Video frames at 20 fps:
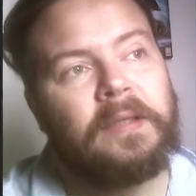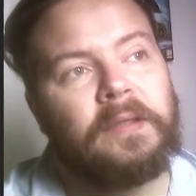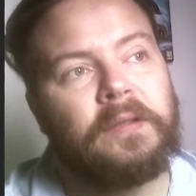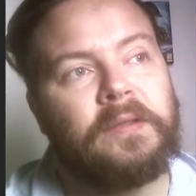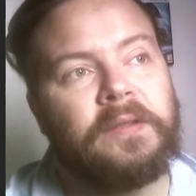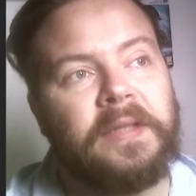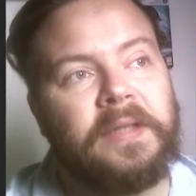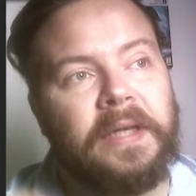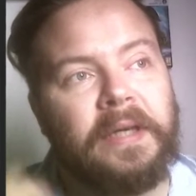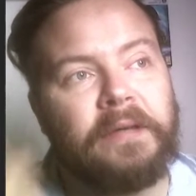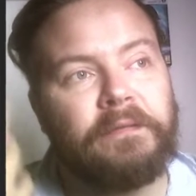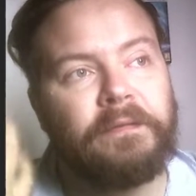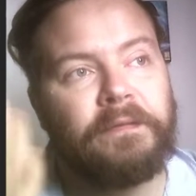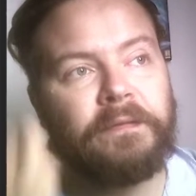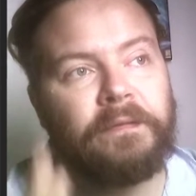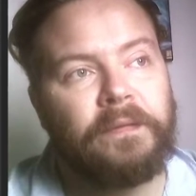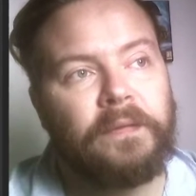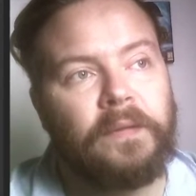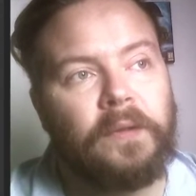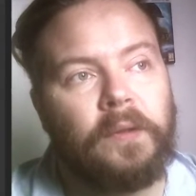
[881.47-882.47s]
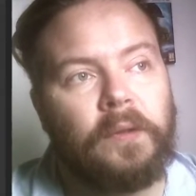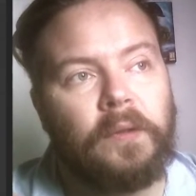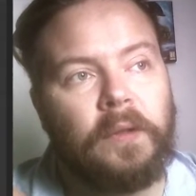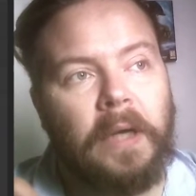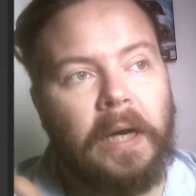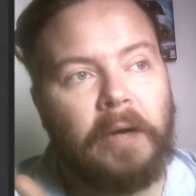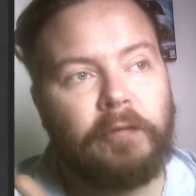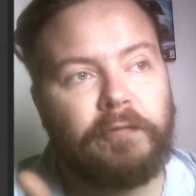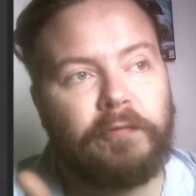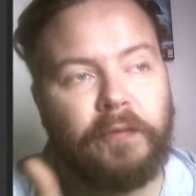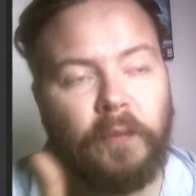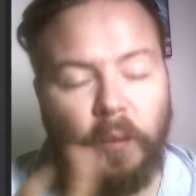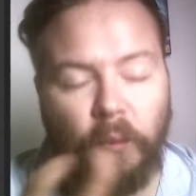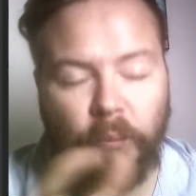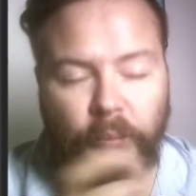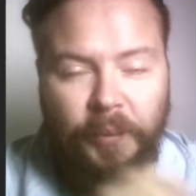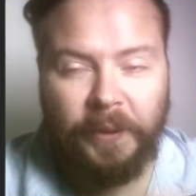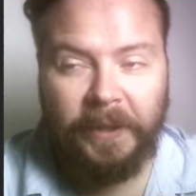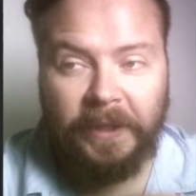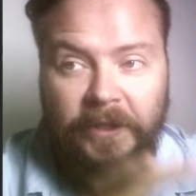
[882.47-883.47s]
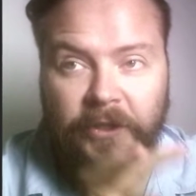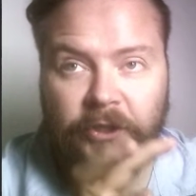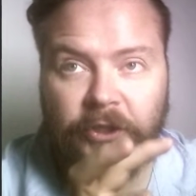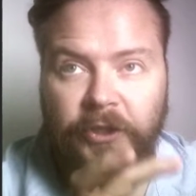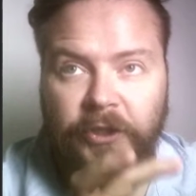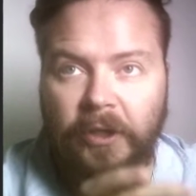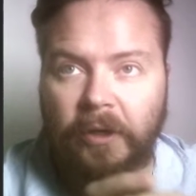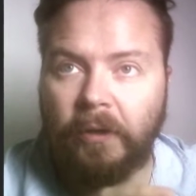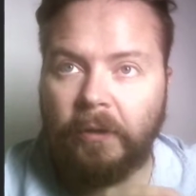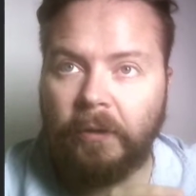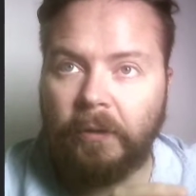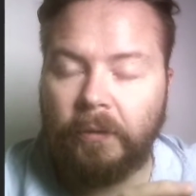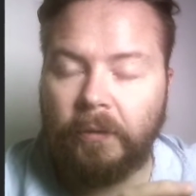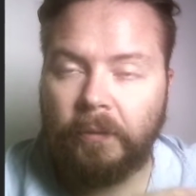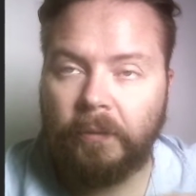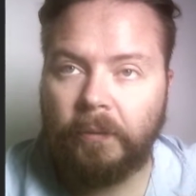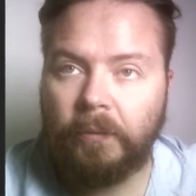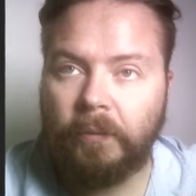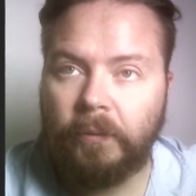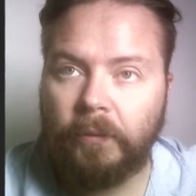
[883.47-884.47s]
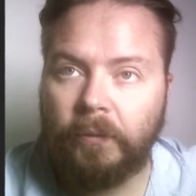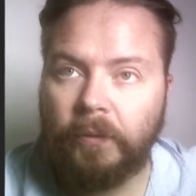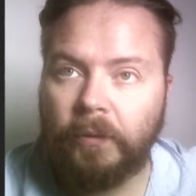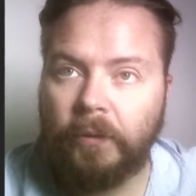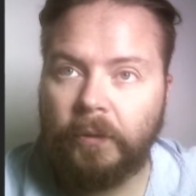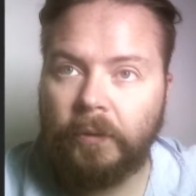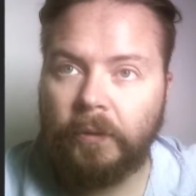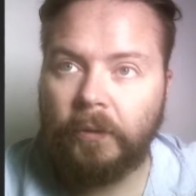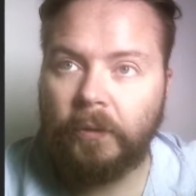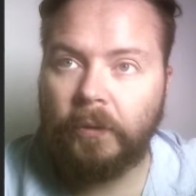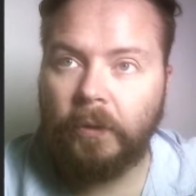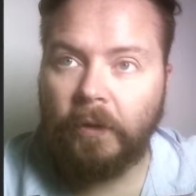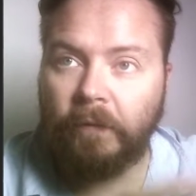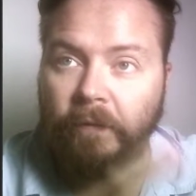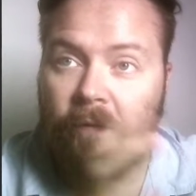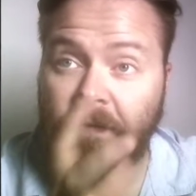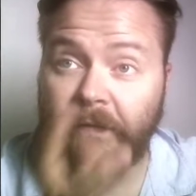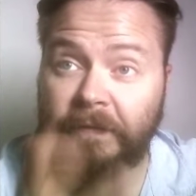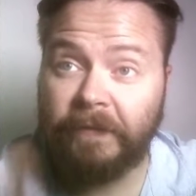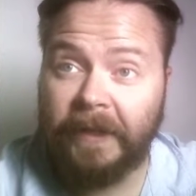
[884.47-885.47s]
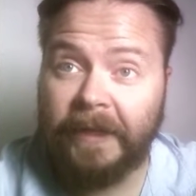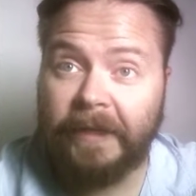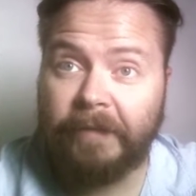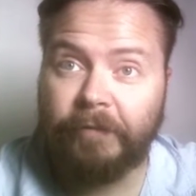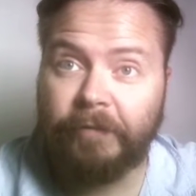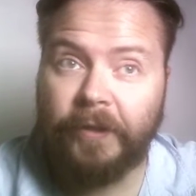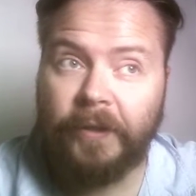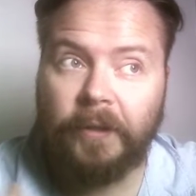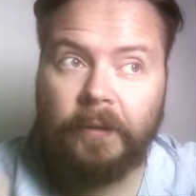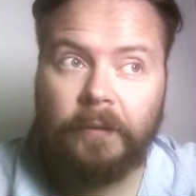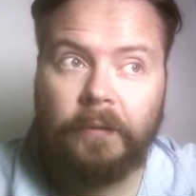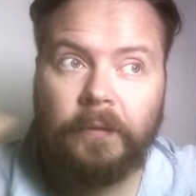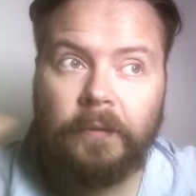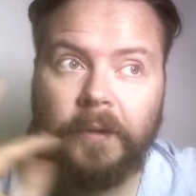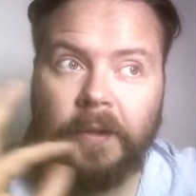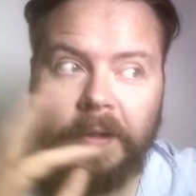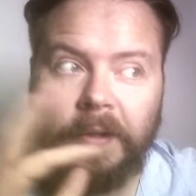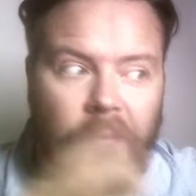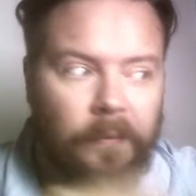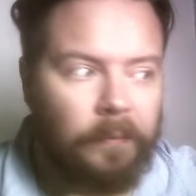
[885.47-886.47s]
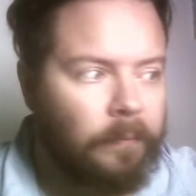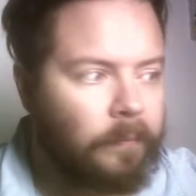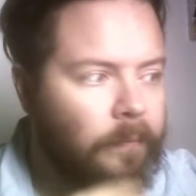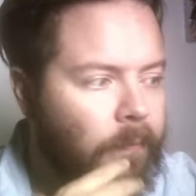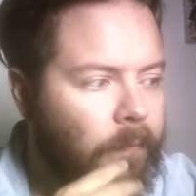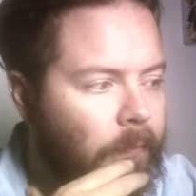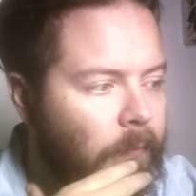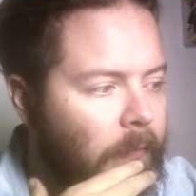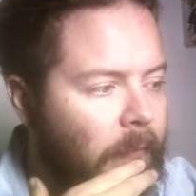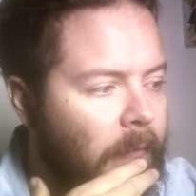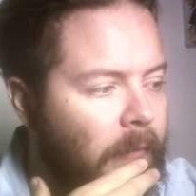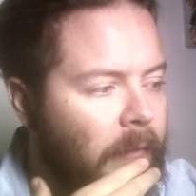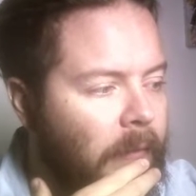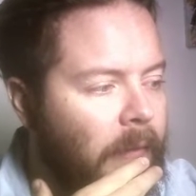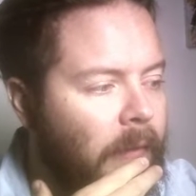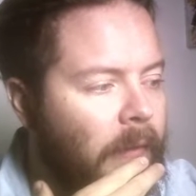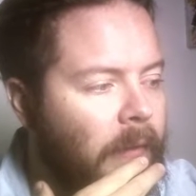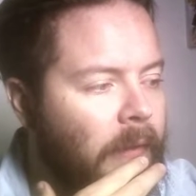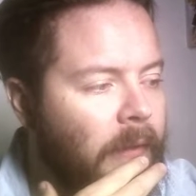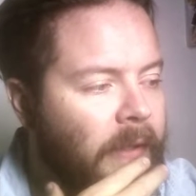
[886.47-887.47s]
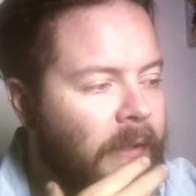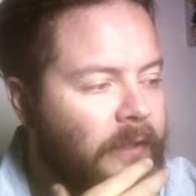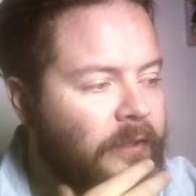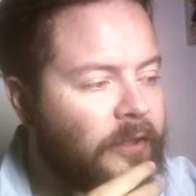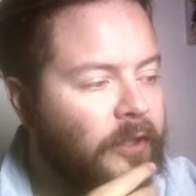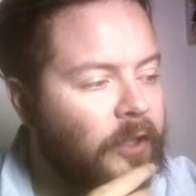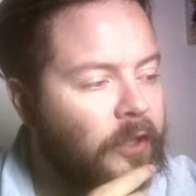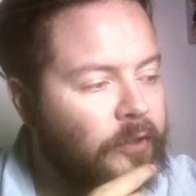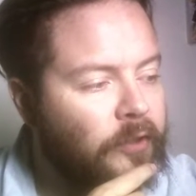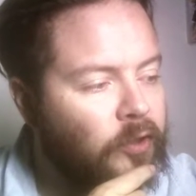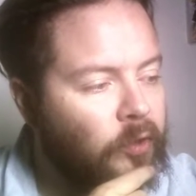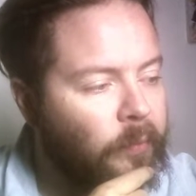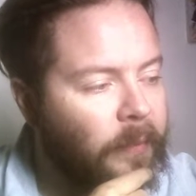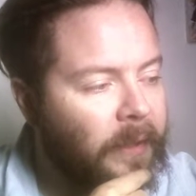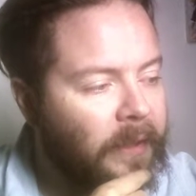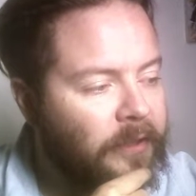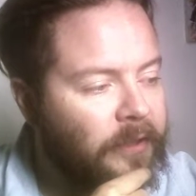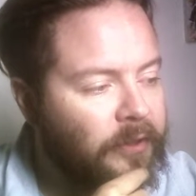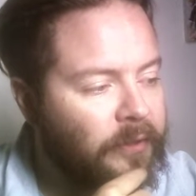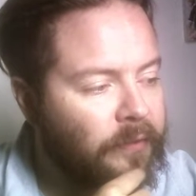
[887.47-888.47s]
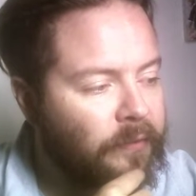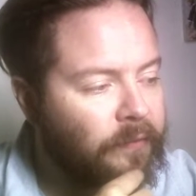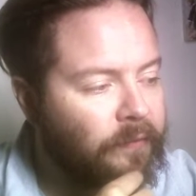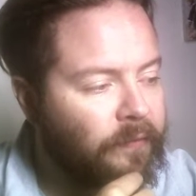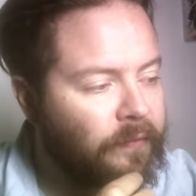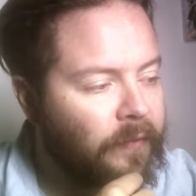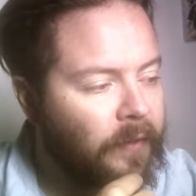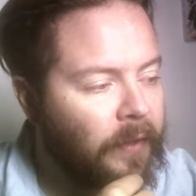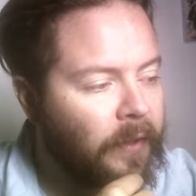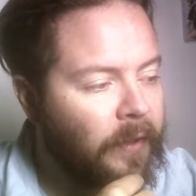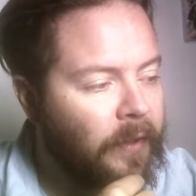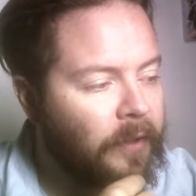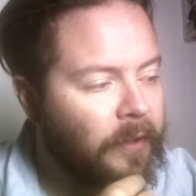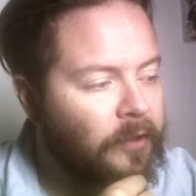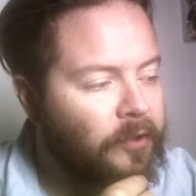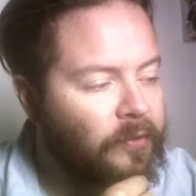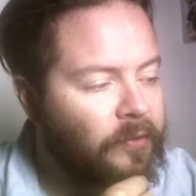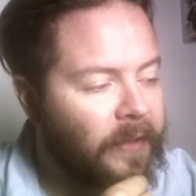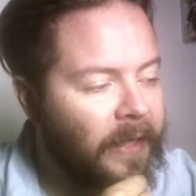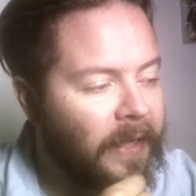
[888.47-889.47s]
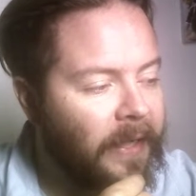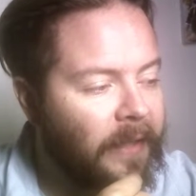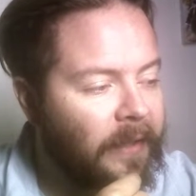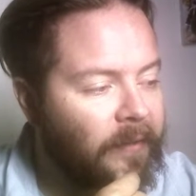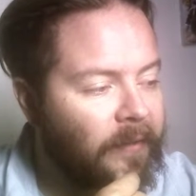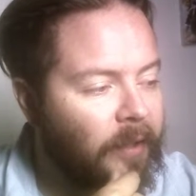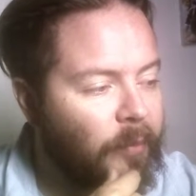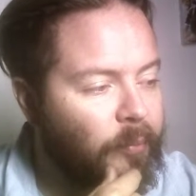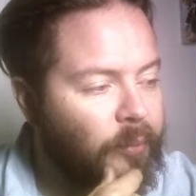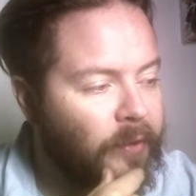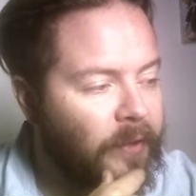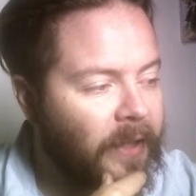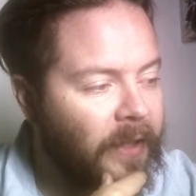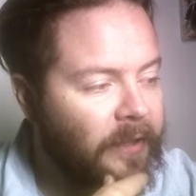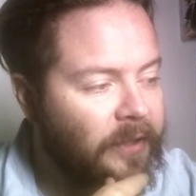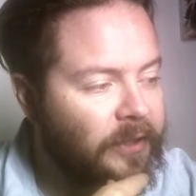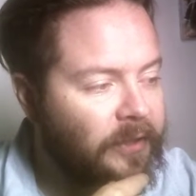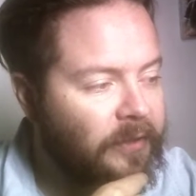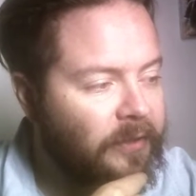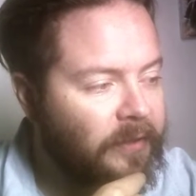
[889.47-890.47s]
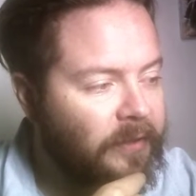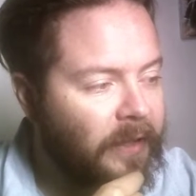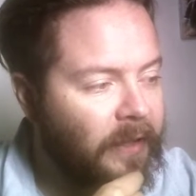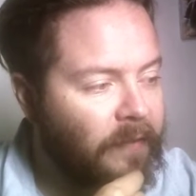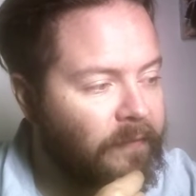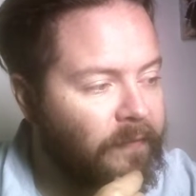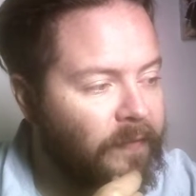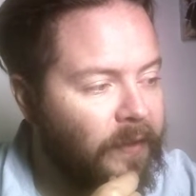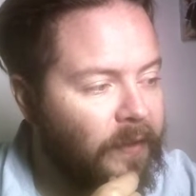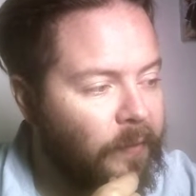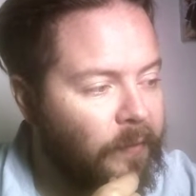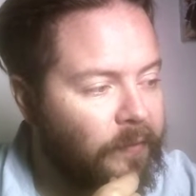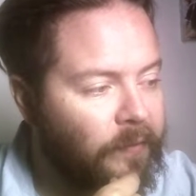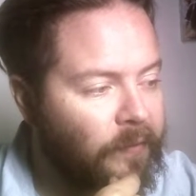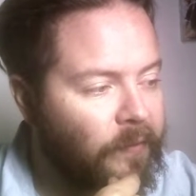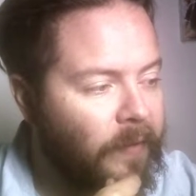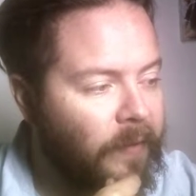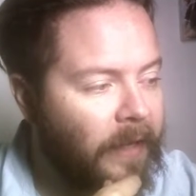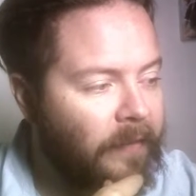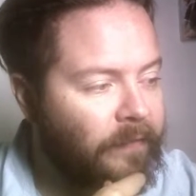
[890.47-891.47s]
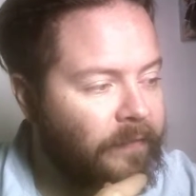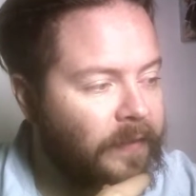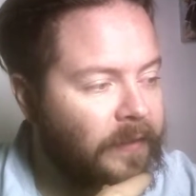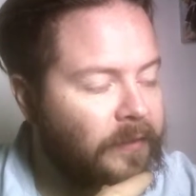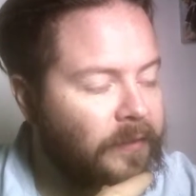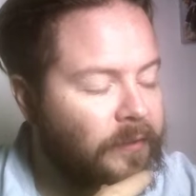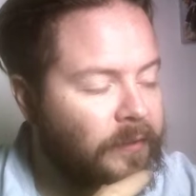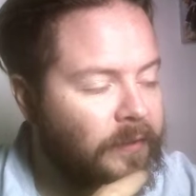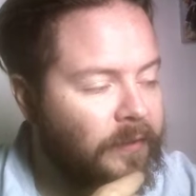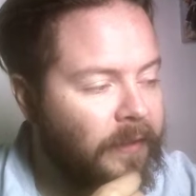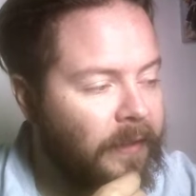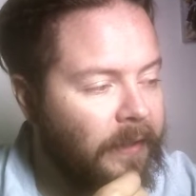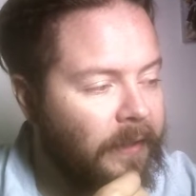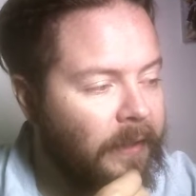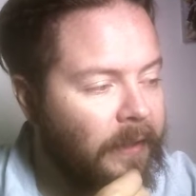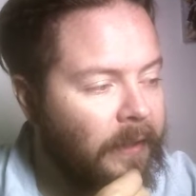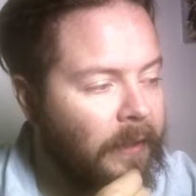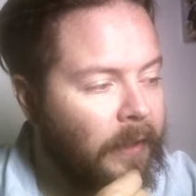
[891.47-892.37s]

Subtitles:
give a full picture of a flavor. You know, it's not so much of creating the production stuff, the orthographics or the